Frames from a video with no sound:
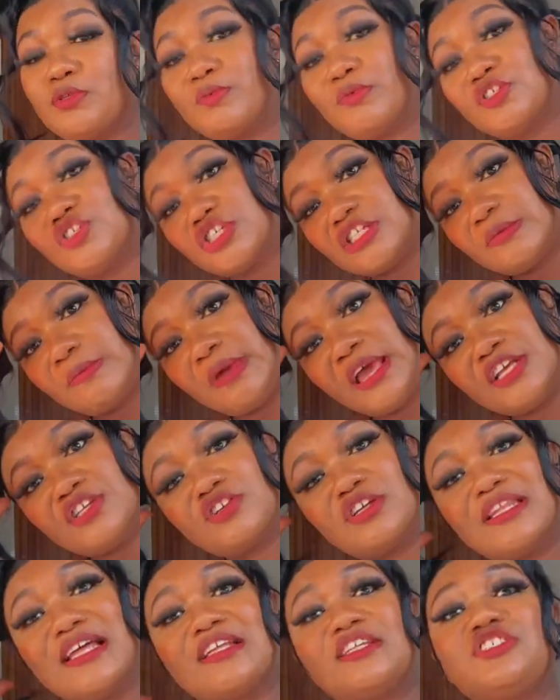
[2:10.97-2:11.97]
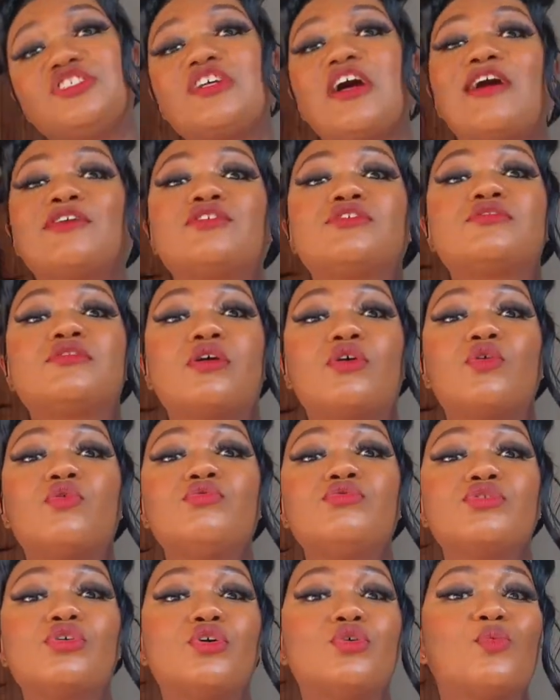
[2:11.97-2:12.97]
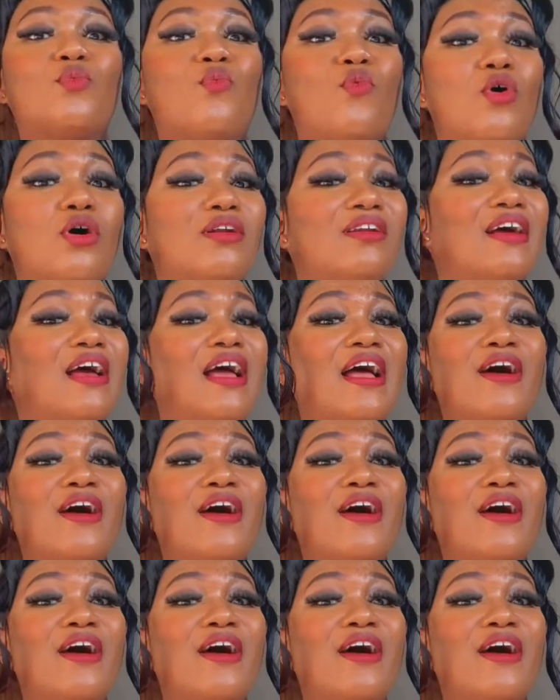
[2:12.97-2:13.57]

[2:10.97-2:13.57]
But just make sure that the child suckles on one